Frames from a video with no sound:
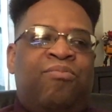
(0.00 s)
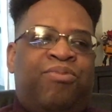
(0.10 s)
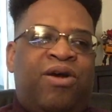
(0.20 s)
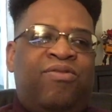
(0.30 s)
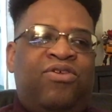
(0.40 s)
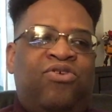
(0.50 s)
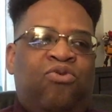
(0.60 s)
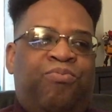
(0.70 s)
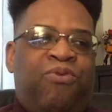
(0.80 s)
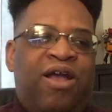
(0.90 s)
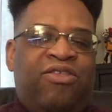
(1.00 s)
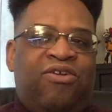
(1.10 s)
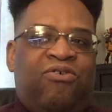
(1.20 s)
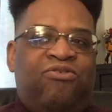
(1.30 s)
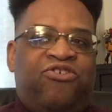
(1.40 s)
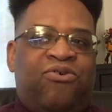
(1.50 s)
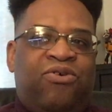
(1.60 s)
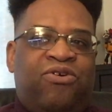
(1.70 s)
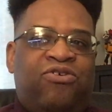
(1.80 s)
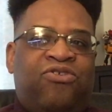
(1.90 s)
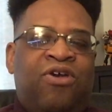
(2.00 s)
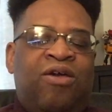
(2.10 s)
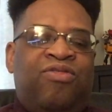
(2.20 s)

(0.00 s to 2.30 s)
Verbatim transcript: But your practical jokers,